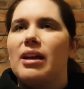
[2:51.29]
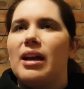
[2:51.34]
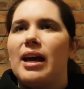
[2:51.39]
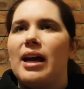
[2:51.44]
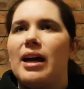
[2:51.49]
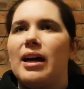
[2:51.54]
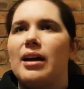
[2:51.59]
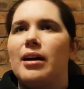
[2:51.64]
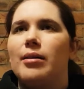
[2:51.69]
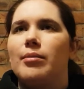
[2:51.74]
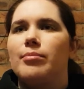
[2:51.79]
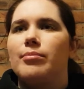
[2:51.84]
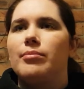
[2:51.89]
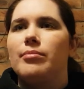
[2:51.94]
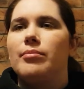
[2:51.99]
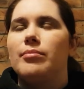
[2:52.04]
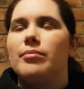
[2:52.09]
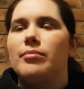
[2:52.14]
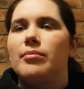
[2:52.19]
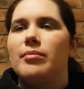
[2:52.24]
um,
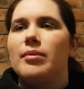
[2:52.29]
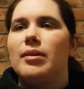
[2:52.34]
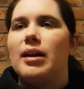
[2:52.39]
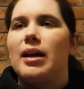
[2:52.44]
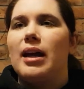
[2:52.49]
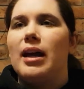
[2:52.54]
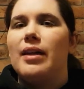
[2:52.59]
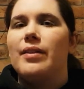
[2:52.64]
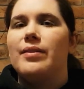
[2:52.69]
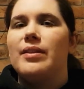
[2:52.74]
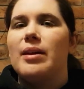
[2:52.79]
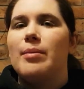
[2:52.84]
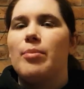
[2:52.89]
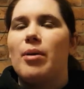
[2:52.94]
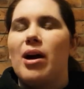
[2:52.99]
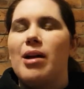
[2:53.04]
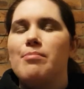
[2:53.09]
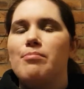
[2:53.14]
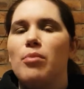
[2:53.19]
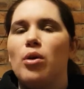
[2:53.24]
and they're
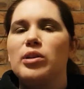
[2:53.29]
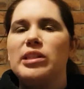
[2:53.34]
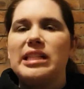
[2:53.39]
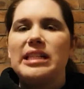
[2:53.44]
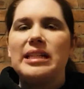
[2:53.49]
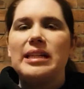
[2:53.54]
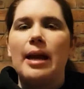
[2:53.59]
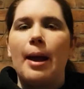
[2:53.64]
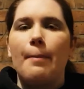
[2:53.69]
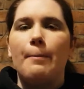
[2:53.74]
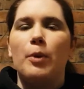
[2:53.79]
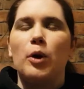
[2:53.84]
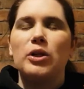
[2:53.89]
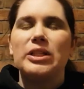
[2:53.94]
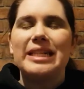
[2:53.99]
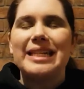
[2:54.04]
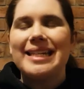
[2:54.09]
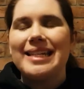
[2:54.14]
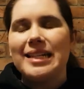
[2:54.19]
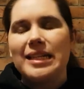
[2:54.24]
by
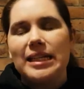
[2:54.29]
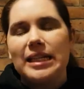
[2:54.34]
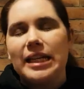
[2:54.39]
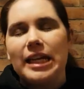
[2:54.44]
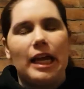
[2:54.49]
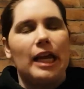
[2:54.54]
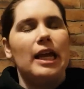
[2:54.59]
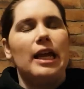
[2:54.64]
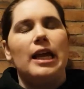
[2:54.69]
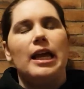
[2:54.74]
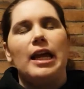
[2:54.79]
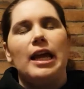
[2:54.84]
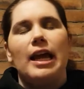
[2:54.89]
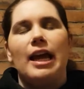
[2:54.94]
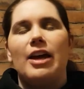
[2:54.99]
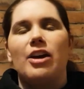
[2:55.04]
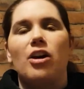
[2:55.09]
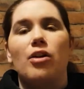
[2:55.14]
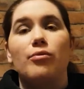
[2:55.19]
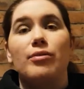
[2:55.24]
Modibodi,
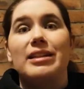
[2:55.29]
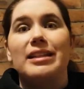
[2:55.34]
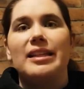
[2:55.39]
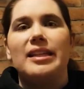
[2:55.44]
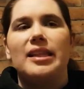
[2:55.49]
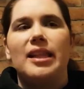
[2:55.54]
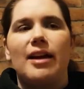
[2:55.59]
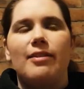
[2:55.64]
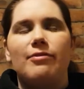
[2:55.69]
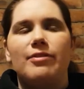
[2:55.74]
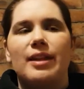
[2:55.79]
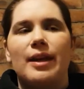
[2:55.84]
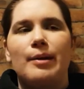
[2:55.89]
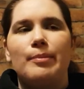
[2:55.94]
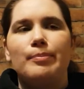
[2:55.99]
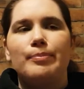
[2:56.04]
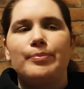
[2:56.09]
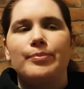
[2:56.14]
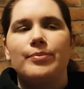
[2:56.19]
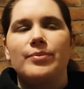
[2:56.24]
and I really love
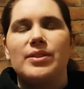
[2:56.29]
them.